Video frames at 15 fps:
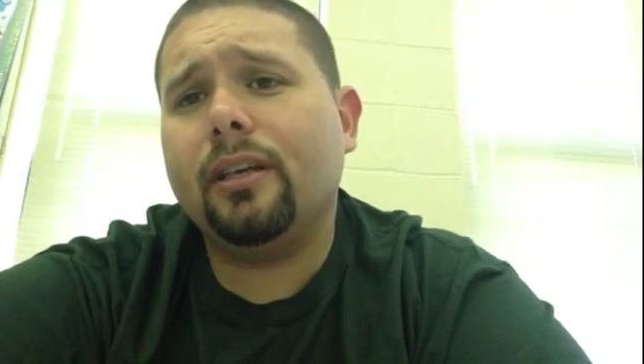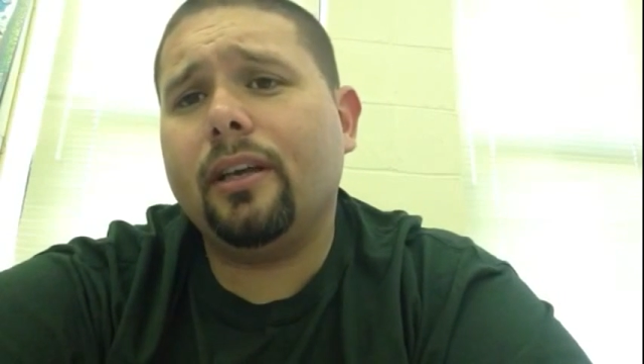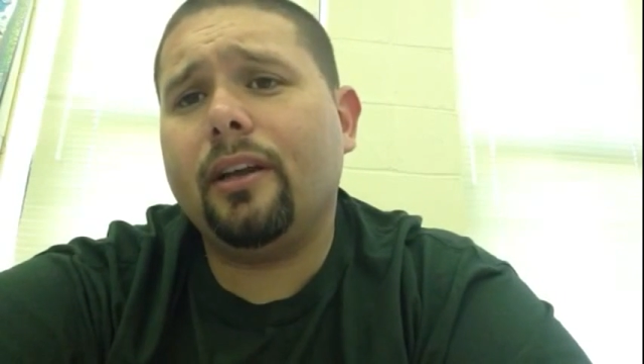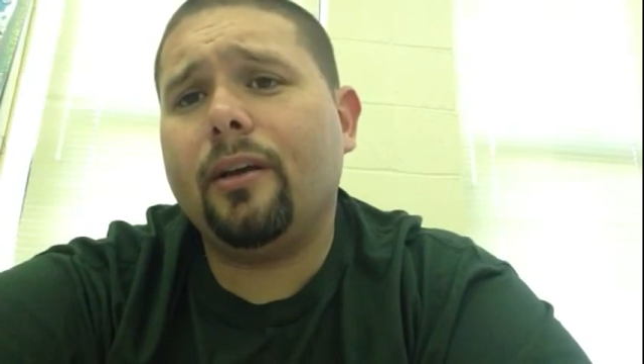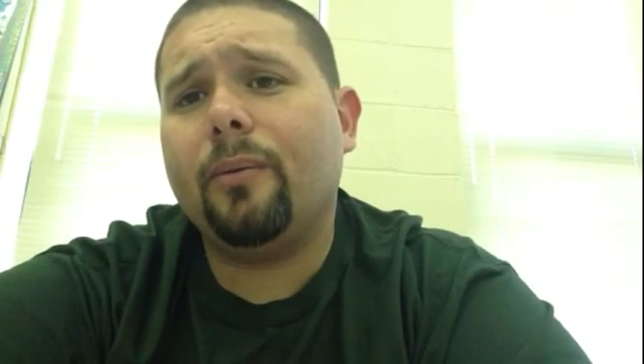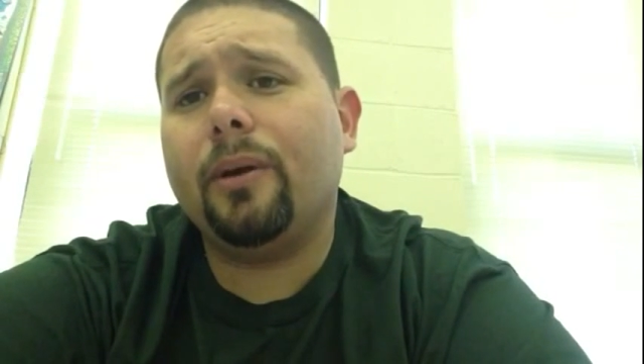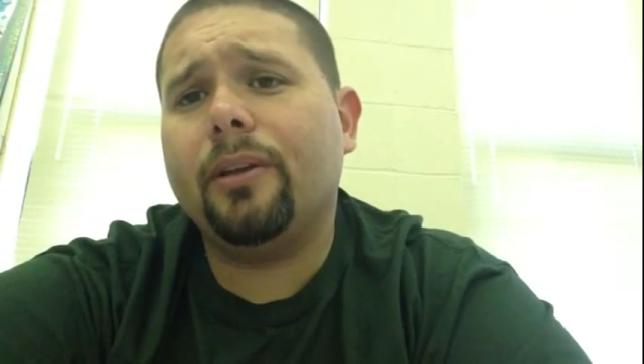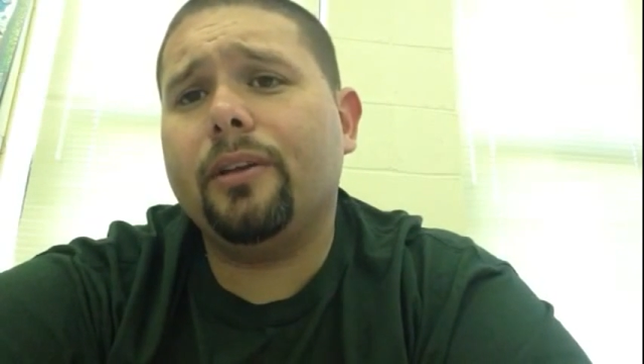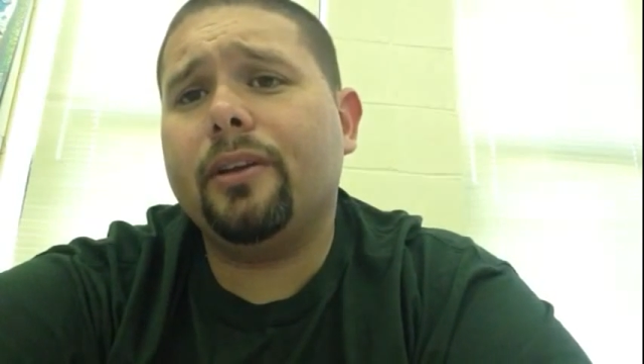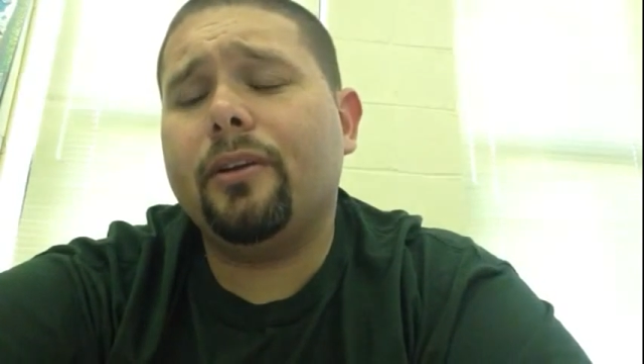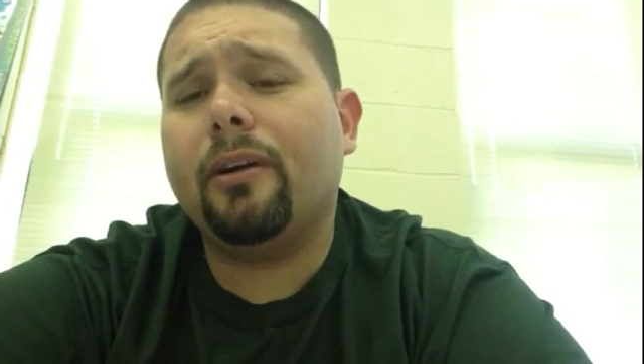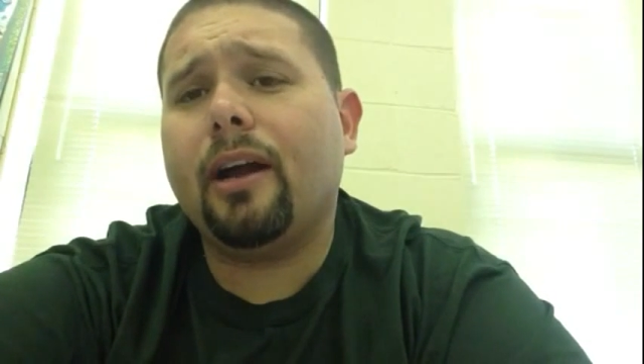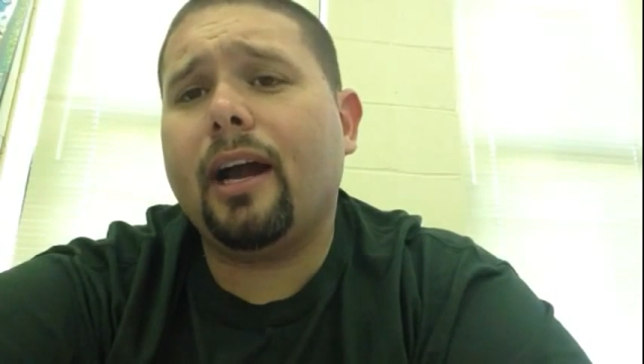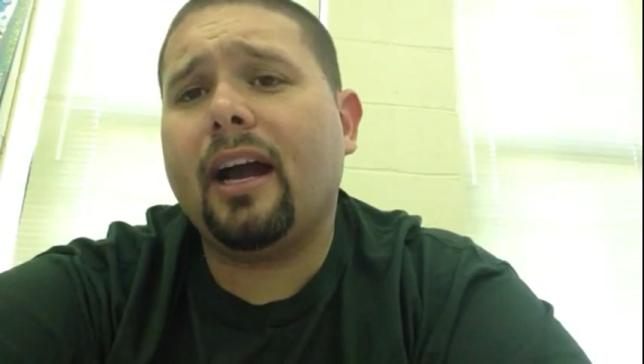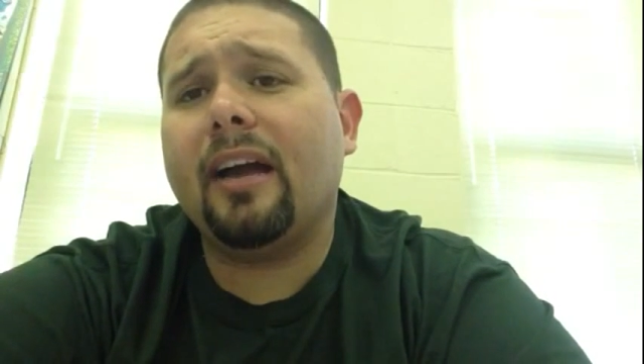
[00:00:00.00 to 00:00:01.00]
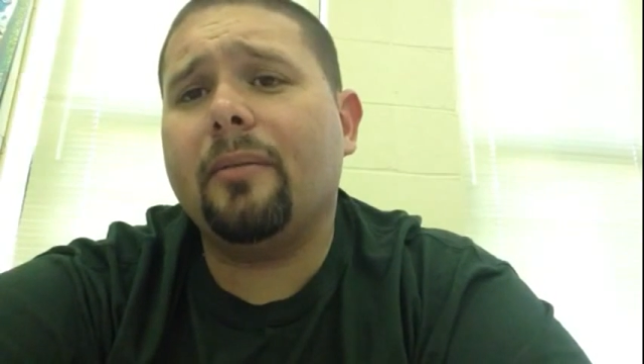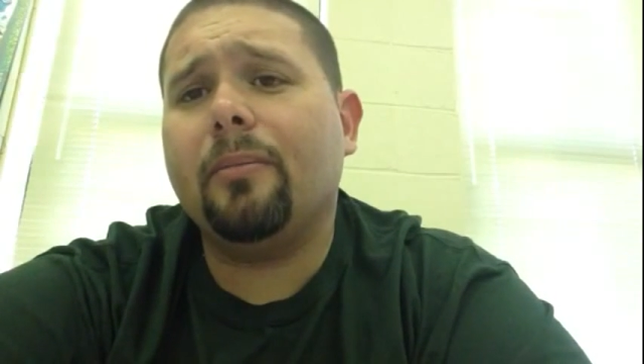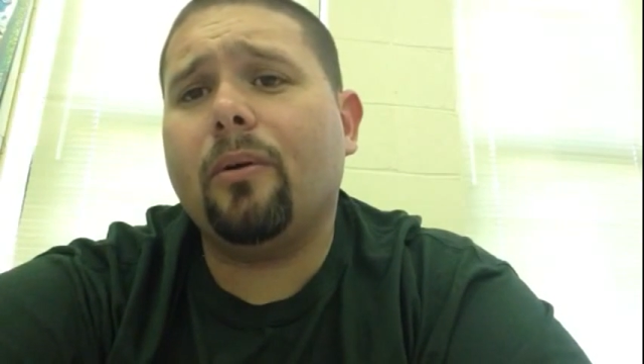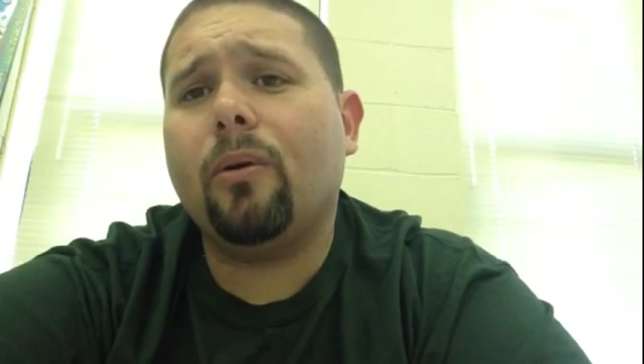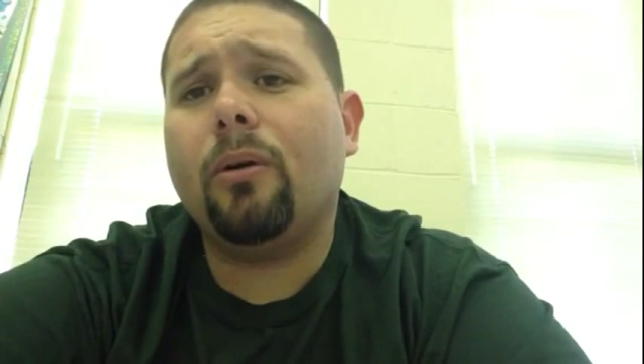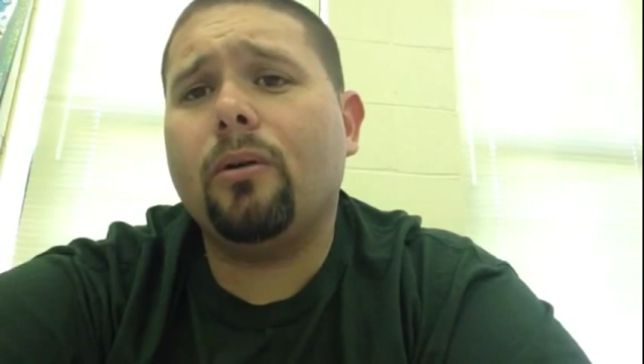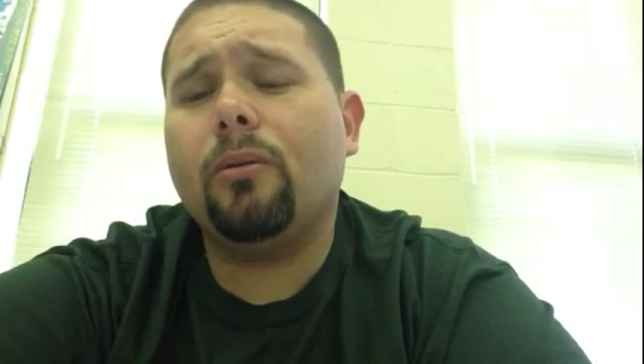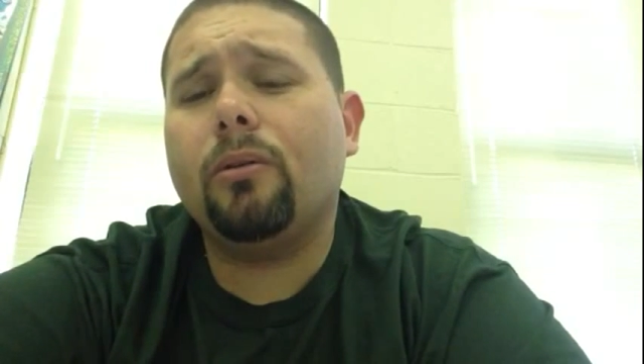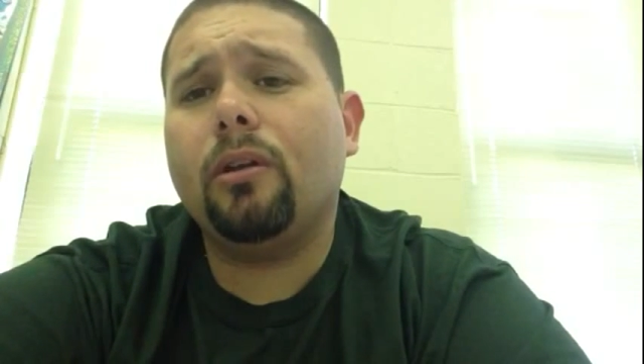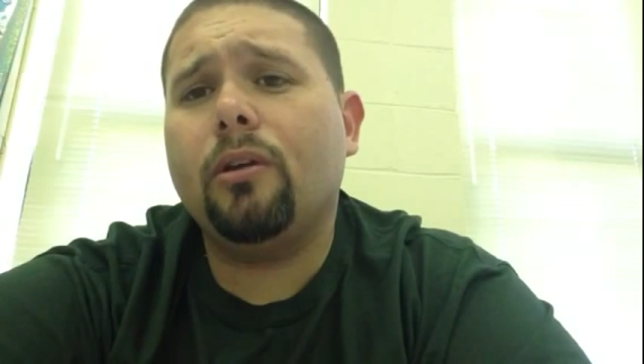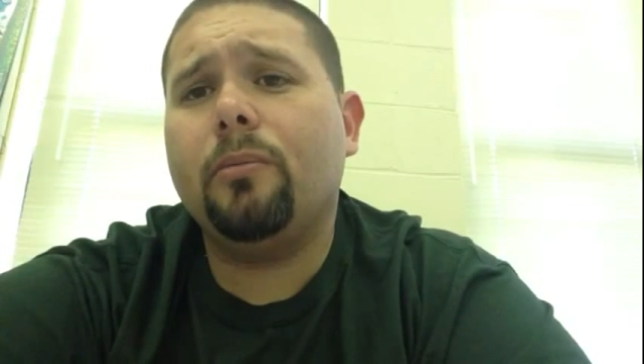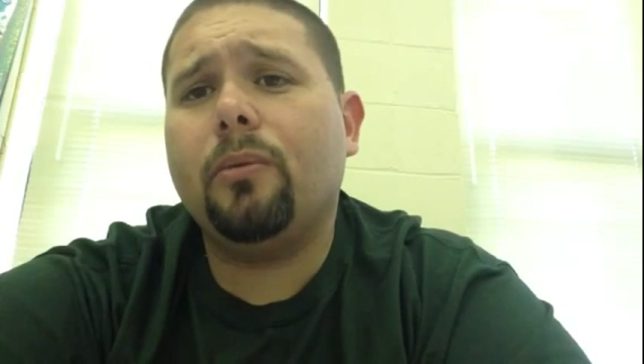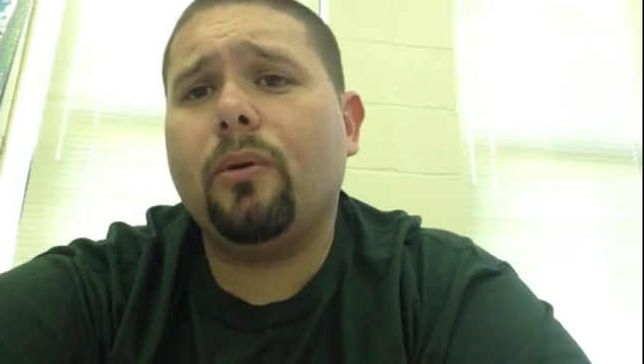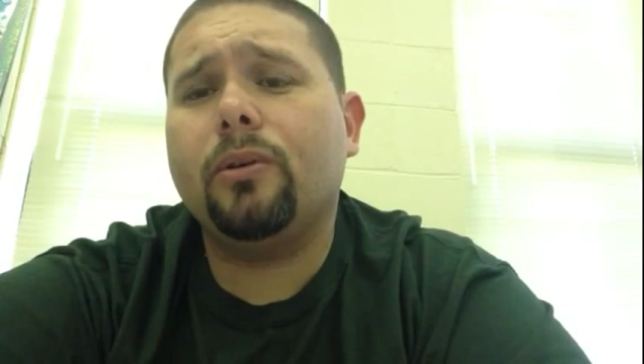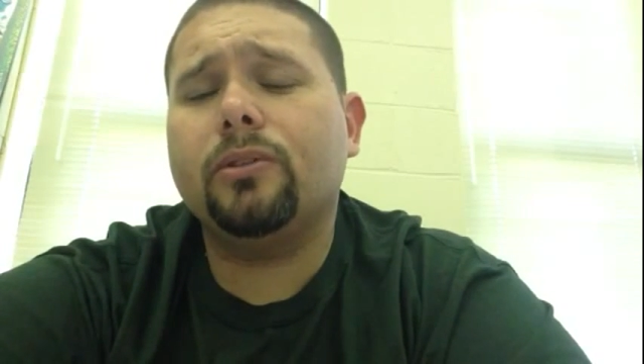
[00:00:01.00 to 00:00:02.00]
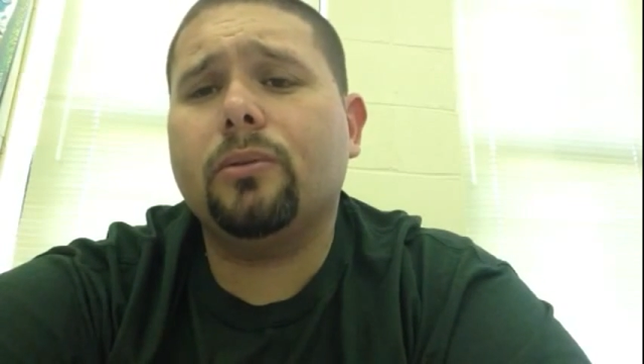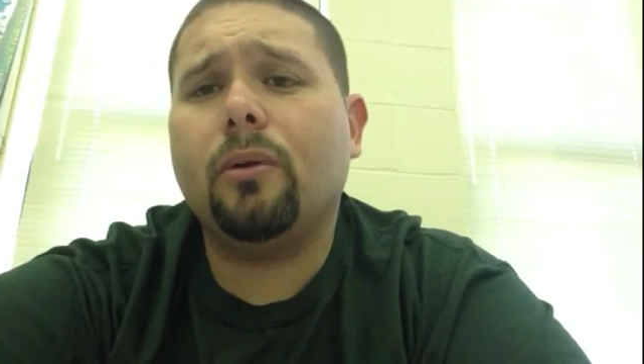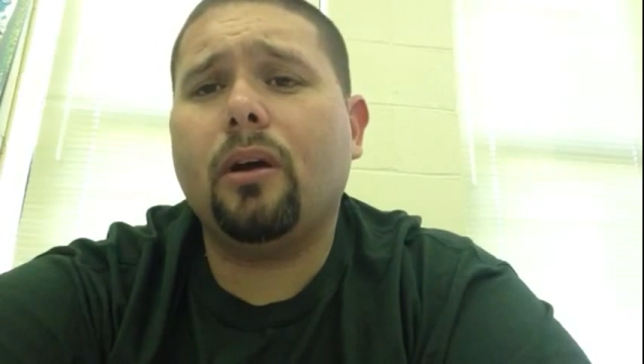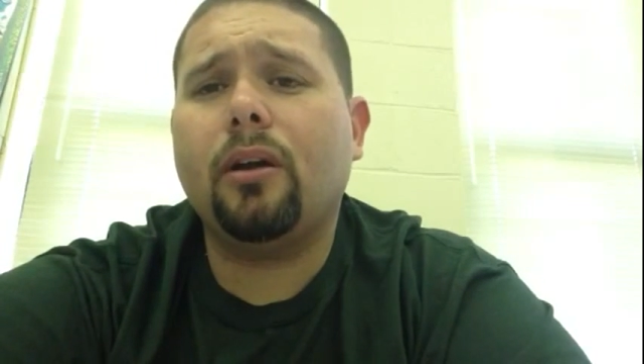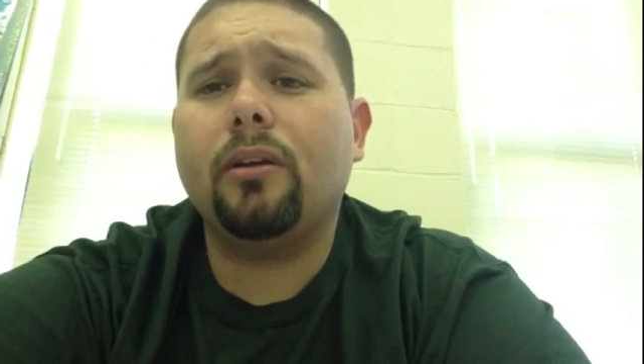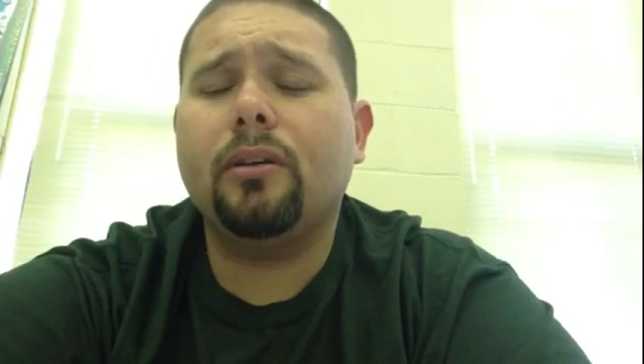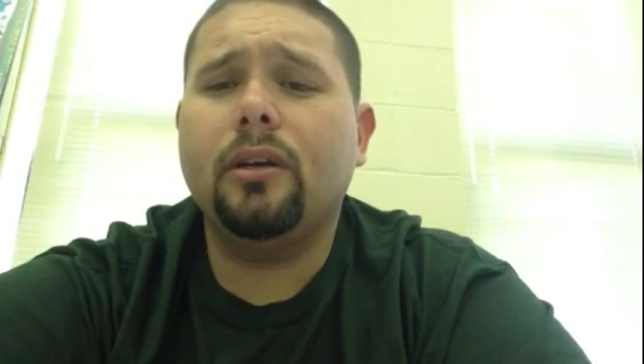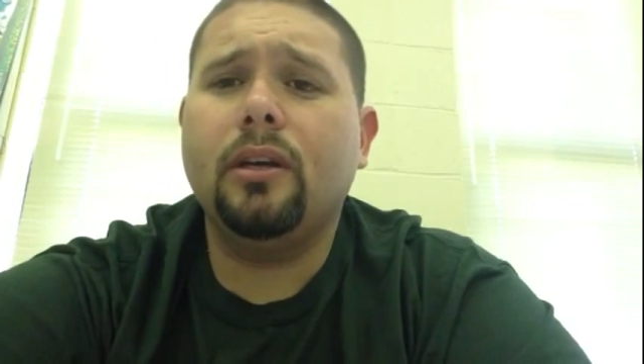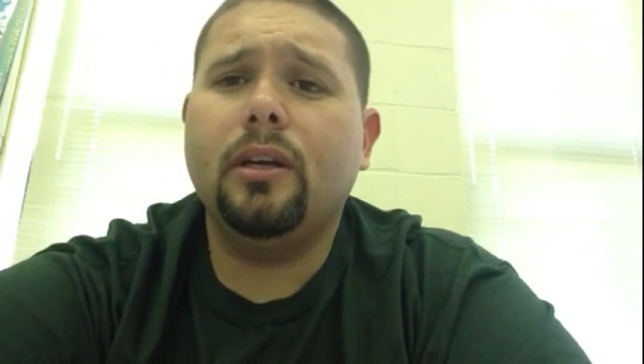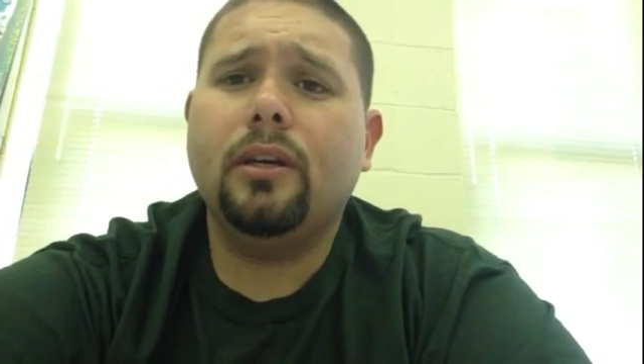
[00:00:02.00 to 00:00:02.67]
whether you're a high bar or low bar squatter.